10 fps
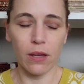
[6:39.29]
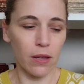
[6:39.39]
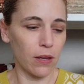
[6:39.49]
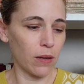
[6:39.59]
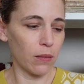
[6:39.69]

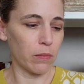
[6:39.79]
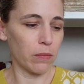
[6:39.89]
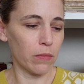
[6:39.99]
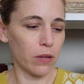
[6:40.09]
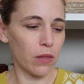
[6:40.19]

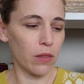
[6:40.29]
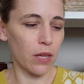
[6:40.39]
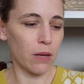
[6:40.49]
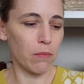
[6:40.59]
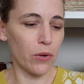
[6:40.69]
I
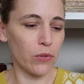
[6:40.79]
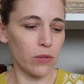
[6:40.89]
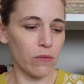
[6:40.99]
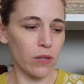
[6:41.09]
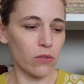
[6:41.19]
think
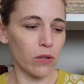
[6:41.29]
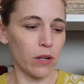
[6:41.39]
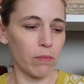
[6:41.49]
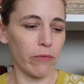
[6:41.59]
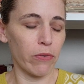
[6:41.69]
most of these
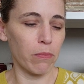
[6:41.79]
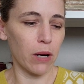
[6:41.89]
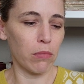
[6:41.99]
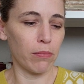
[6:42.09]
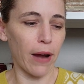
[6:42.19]
are from
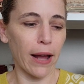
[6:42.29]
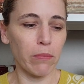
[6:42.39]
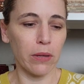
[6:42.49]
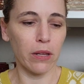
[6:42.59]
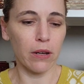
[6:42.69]
Barbara
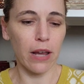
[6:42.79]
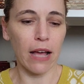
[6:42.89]
Brackman,